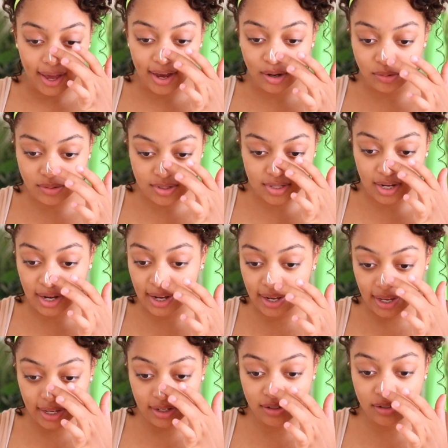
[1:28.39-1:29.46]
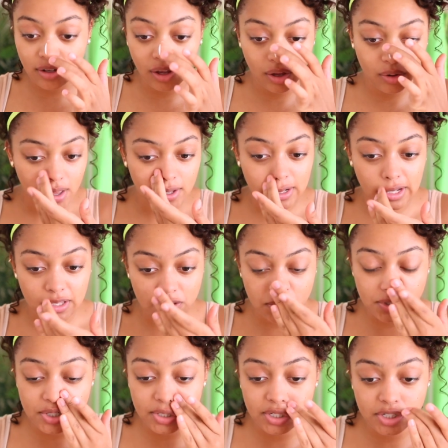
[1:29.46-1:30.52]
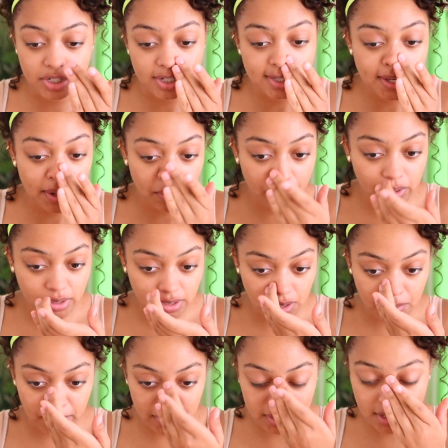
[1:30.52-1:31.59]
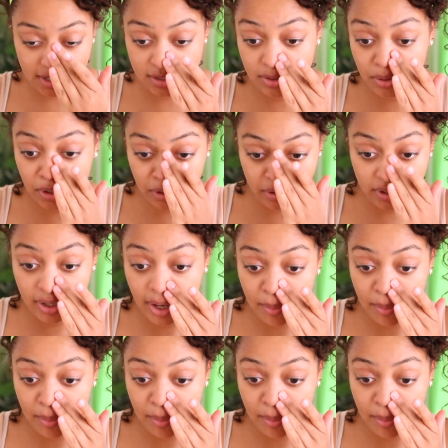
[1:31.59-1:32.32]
outside and I usually just get oily in my T-zone area.